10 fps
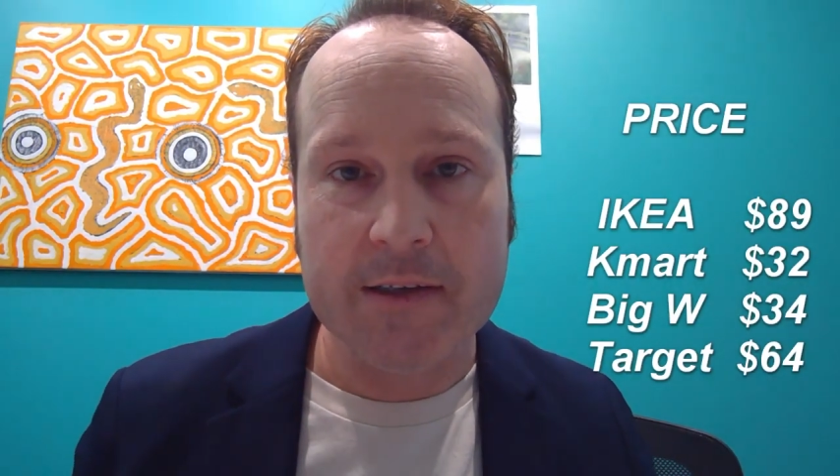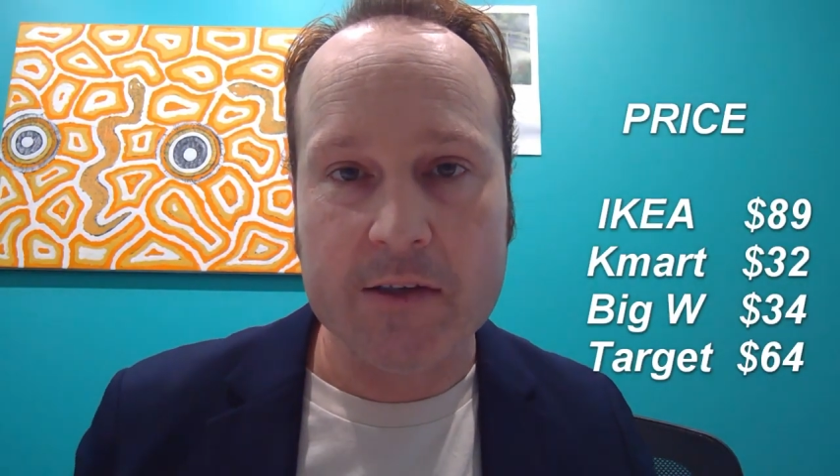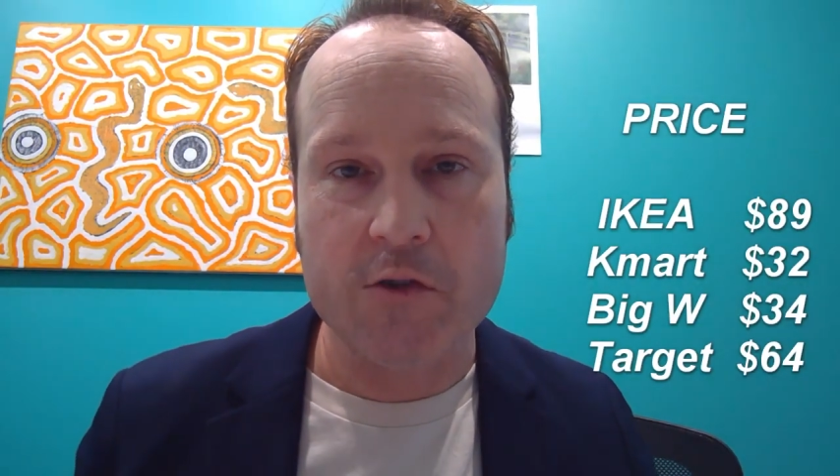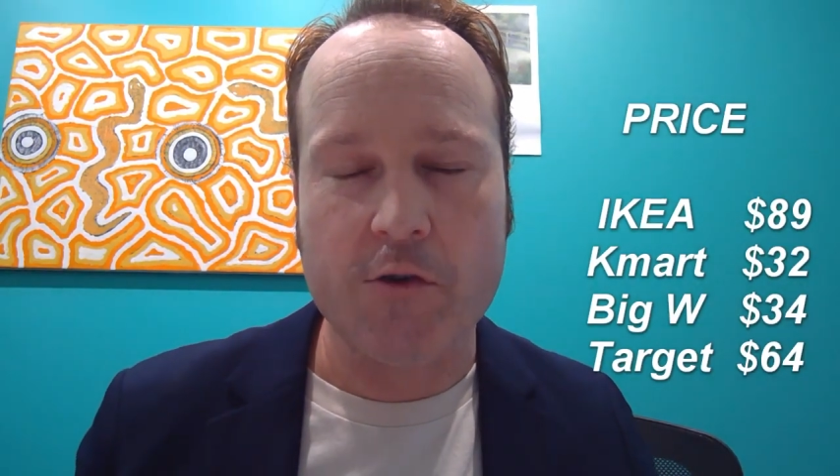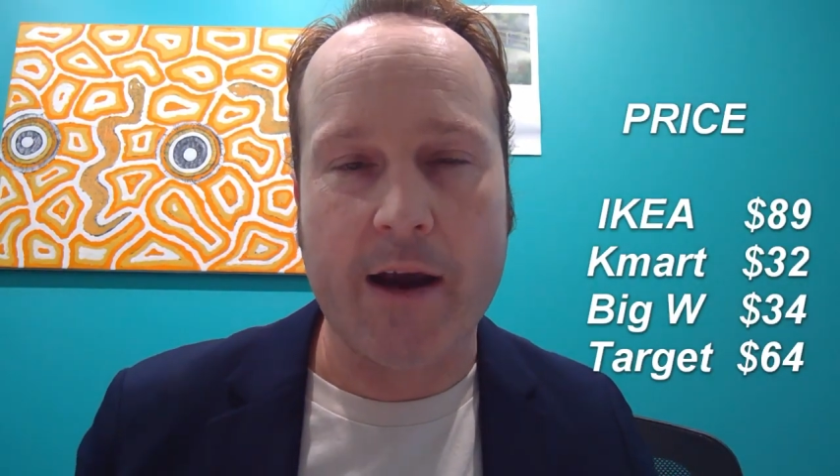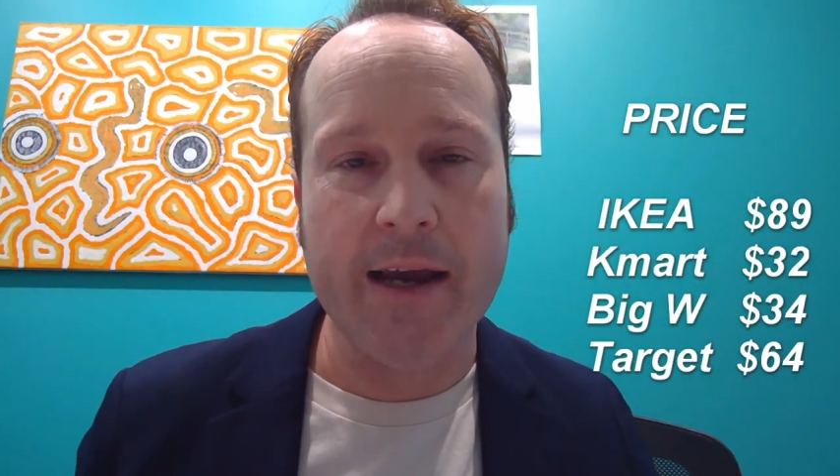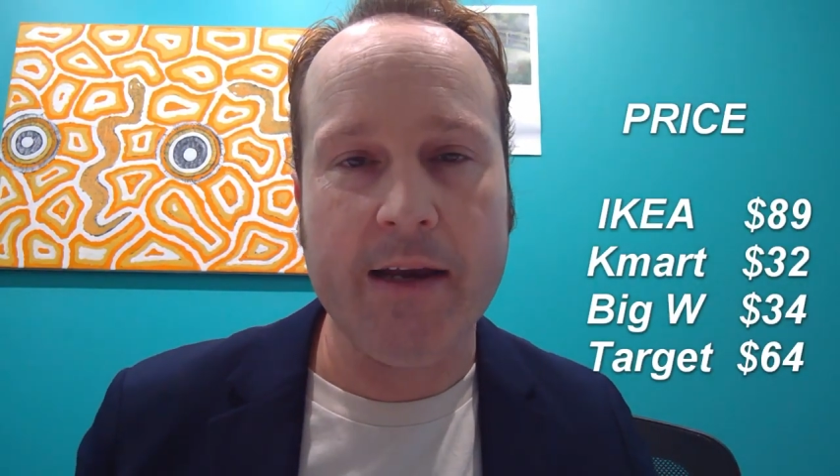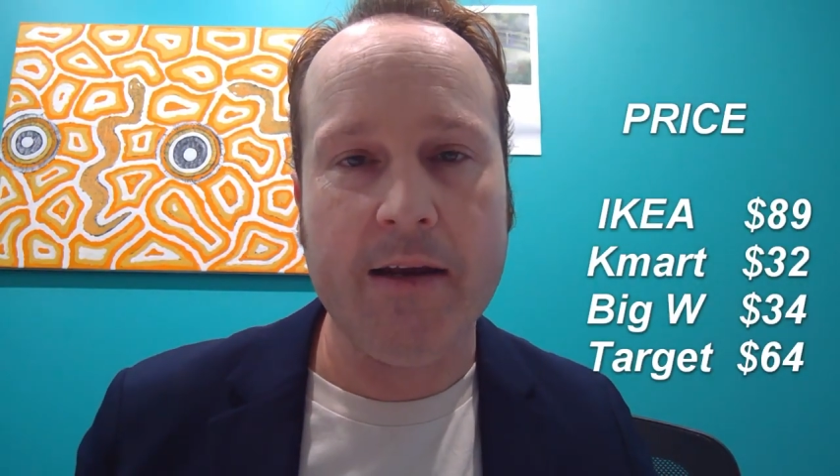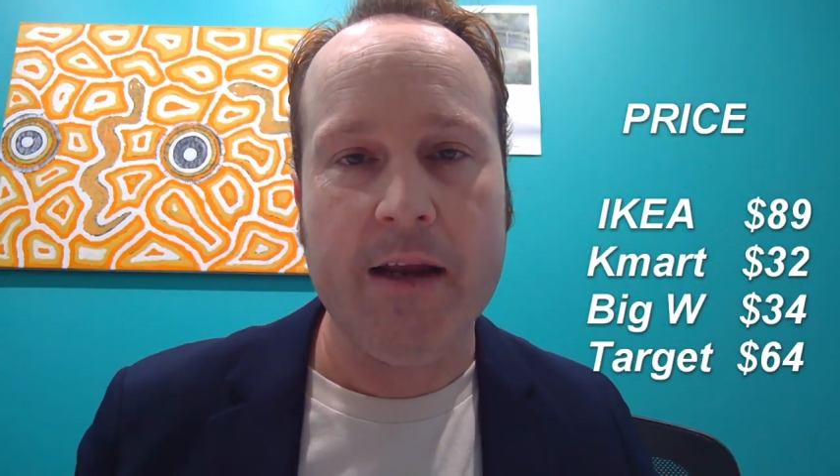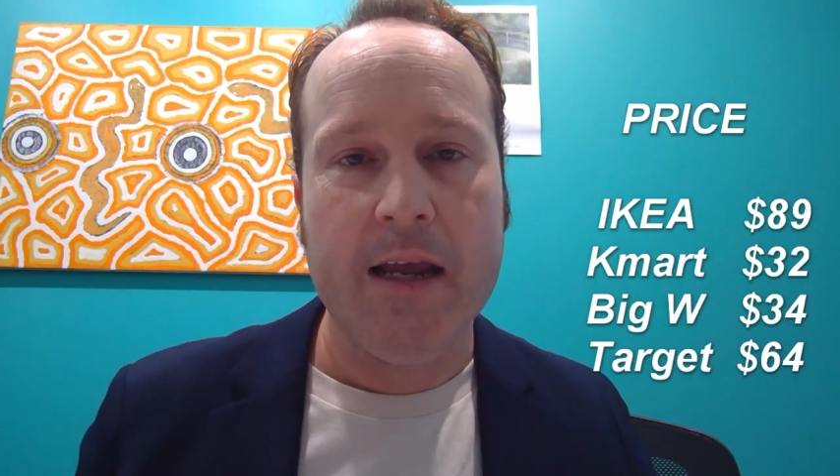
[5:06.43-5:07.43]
Australian.